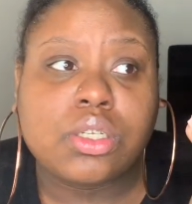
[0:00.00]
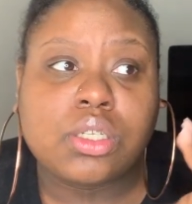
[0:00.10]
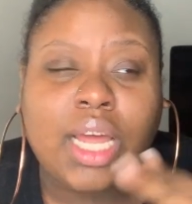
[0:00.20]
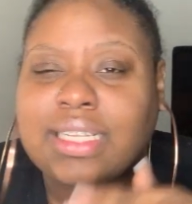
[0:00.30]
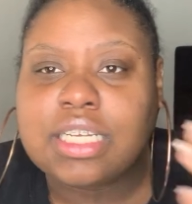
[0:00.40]

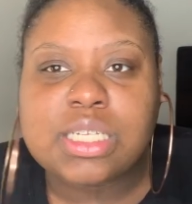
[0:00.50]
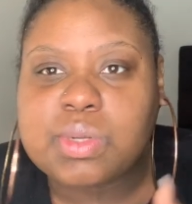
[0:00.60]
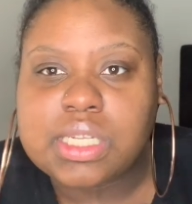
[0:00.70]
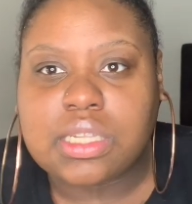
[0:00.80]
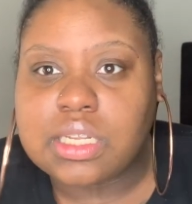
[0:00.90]
like this
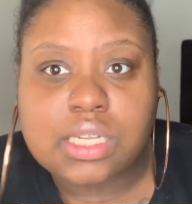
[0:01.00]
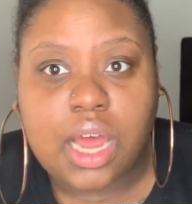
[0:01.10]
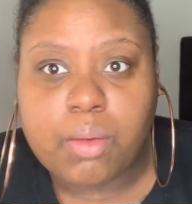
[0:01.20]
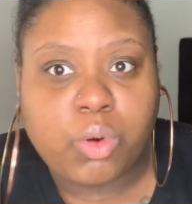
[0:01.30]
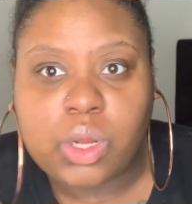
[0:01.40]
wasn't the
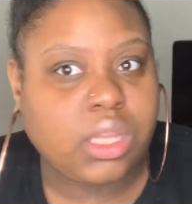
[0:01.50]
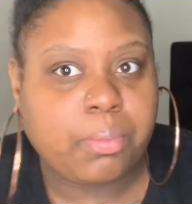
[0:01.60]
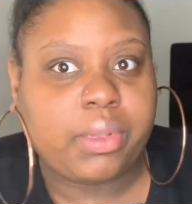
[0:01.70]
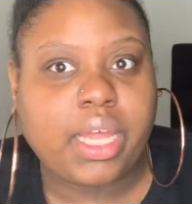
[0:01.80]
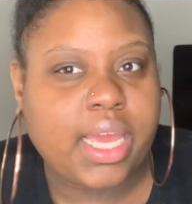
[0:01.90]
time nor the
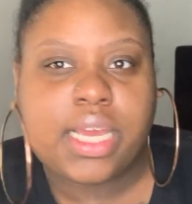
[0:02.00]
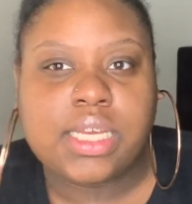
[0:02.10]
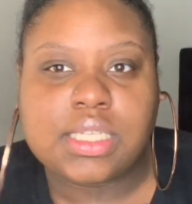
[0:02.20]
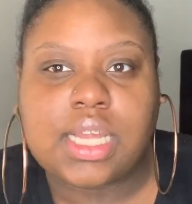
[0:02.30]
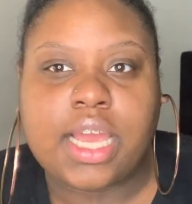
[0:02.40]

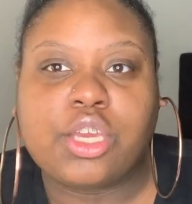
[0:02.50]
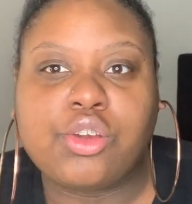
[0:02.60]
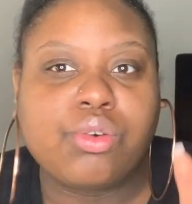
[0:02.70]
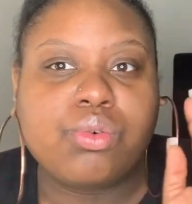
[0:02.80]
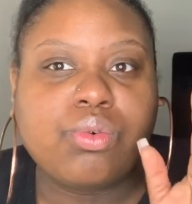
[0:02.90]
place like
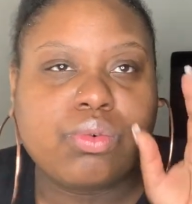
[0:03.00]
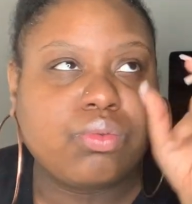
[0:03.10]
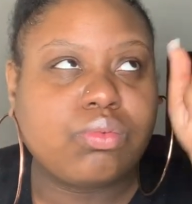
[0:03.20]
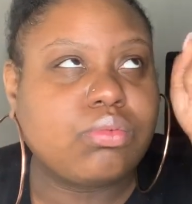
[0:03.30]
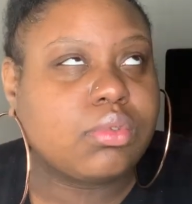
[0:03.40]

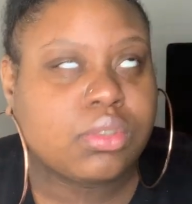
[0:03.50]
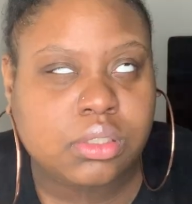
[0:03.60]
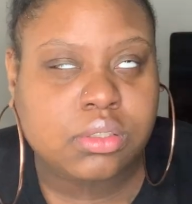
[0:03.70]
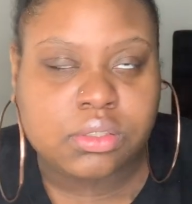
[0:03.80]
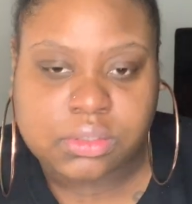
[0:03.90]
you
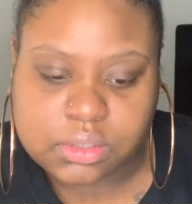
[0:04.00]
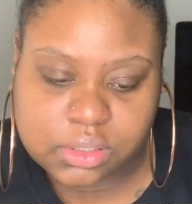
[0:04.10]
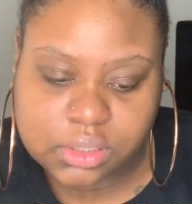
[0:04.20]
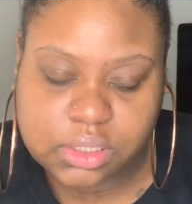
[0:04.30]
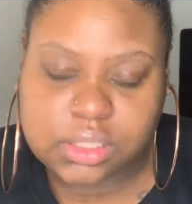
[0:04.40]
ugh.
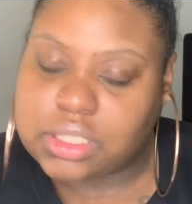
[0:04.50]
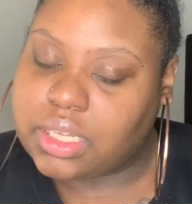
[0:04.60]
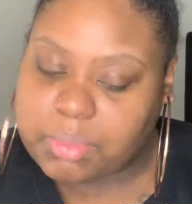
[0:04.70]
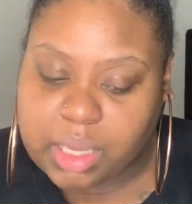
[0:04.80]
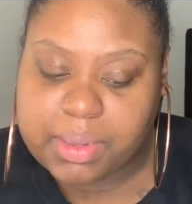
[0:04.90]
so
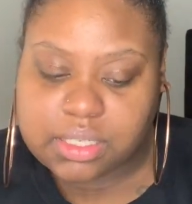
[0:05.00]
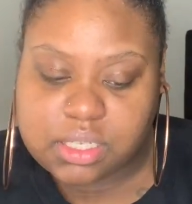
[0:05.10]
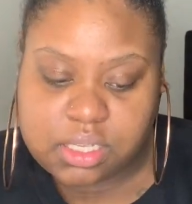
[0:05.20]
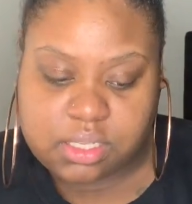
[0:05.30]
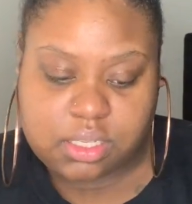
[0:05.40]
let me get back to
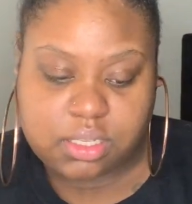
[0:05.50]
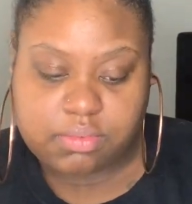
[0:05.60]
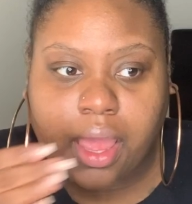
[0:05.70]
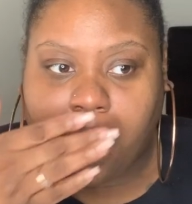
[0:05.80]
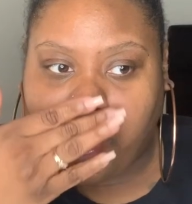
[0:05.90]
these
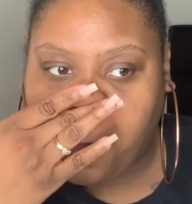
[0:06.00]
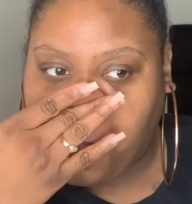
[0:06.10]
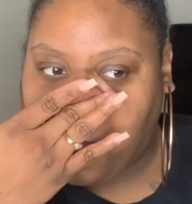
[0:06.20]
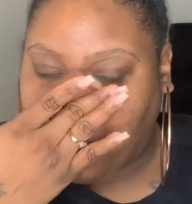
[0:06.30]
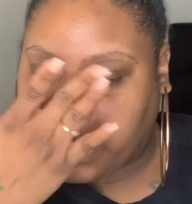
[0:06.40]

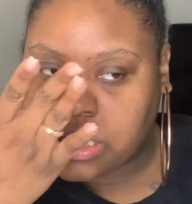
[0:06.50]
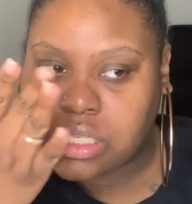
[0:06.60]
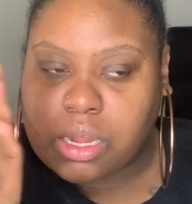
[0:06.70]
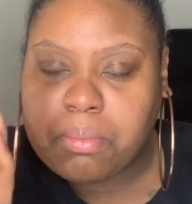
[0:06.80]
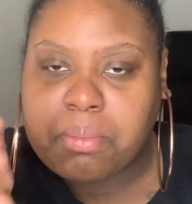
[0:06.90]

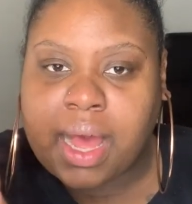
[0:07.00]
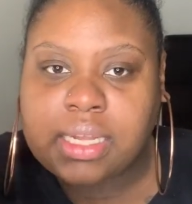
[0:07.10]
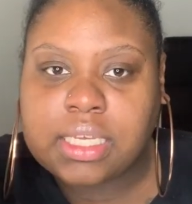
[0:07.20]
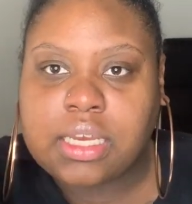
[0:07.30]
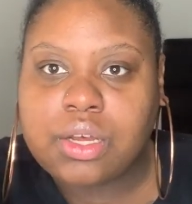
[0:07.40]
so
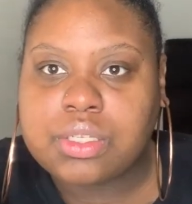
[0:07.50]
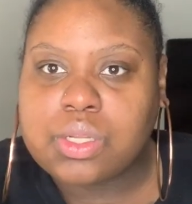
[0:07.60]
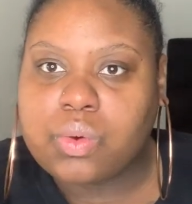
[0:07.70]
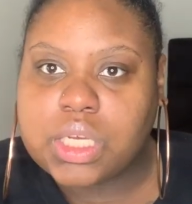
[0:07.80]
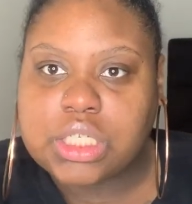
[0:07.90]
molly goes
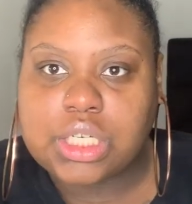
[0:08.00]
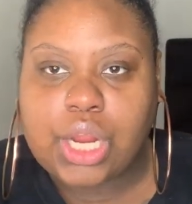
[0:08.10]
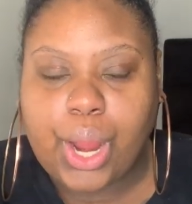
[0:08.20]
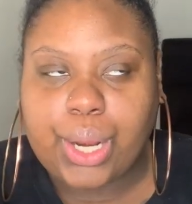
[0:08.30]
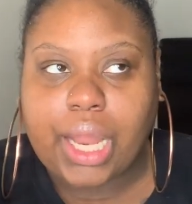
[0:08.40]
to question
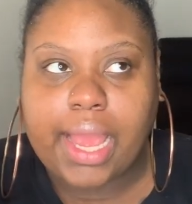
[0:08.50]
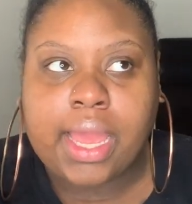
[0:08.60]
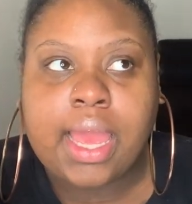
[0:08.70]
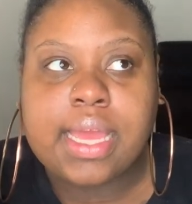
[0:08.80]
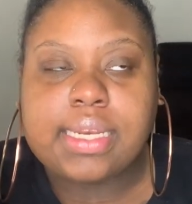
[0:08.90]
her
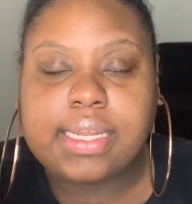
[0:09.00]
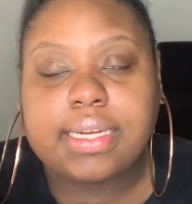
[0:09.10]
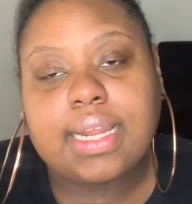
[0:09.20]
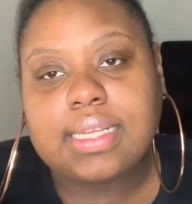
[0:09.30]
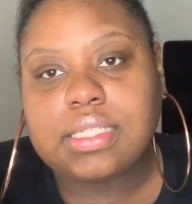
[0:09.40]
like
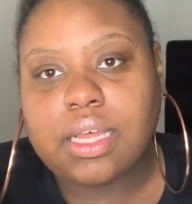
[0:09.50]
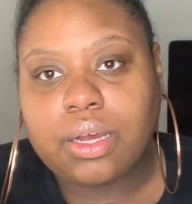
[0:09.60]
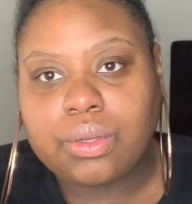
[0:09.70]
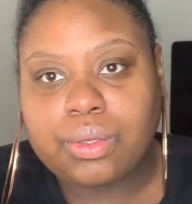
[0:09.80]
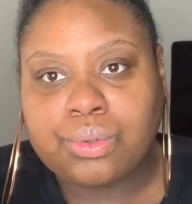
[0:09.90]
didn't i
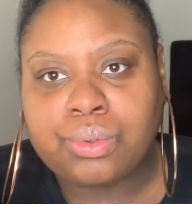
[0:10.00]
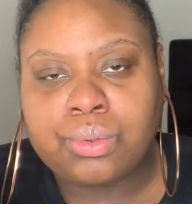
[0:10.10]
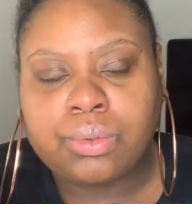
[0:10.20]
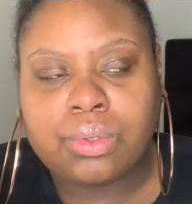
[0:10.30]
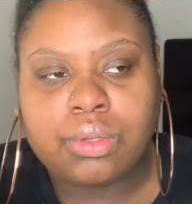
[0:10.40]
tell
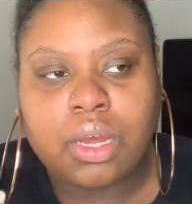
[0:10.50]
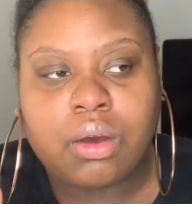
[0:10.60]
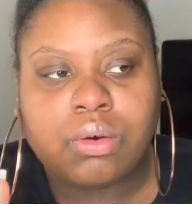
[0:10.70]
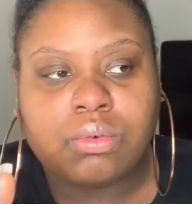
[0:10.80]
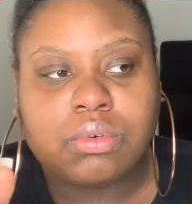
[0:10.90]
you you
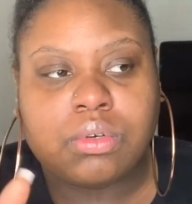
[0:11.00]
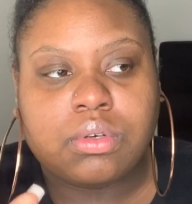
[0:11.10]
know